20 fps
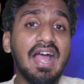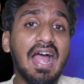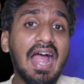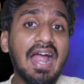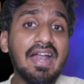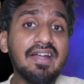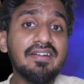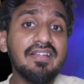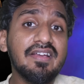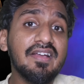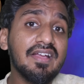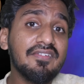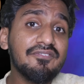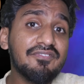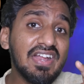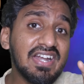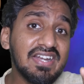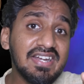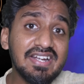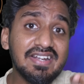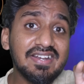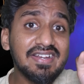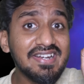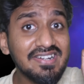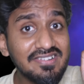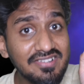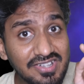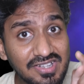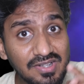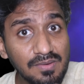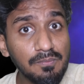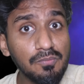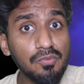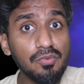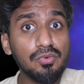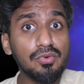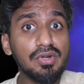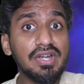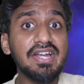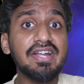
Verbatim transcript: and when it hits the moon,